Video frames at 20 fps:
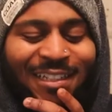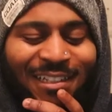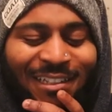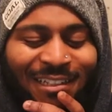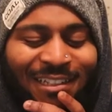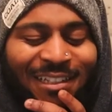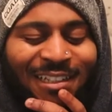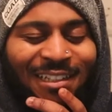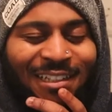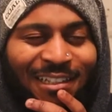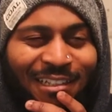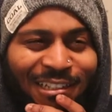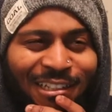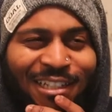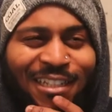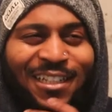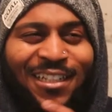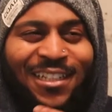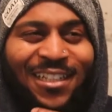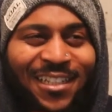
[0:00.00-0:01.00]
it cost
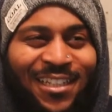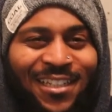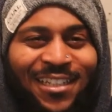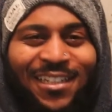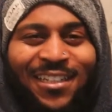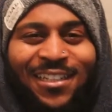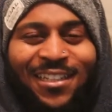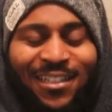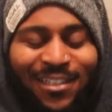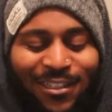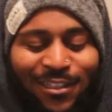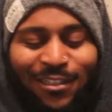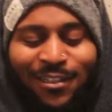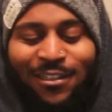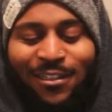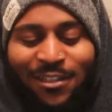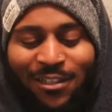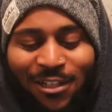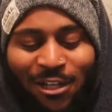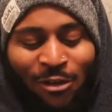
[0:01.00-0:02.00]
me three for the
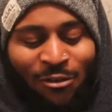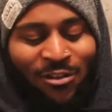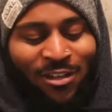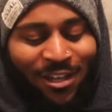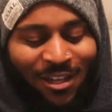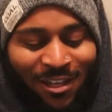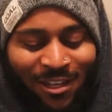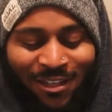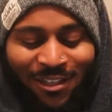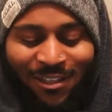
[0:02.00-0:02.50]
keys. Okay.